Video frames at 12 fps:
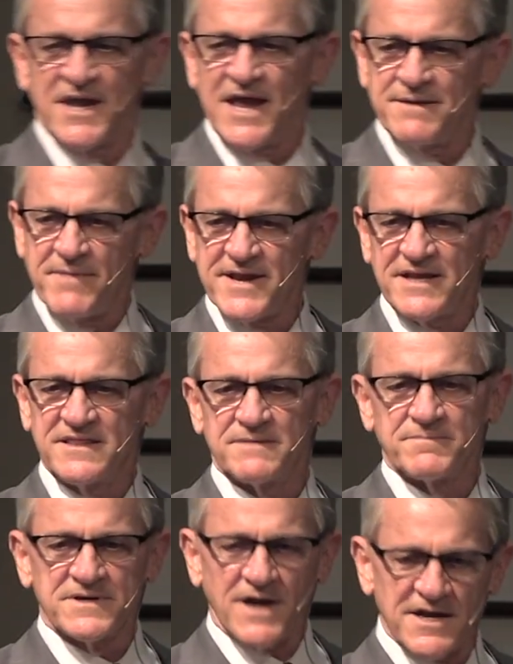and making
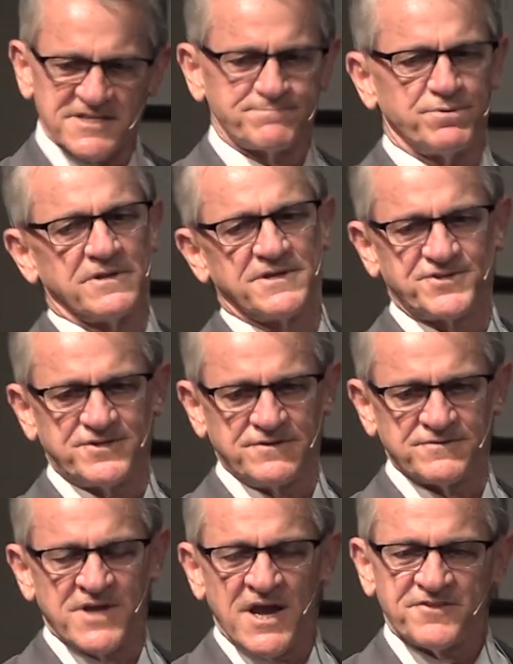them gospel issues.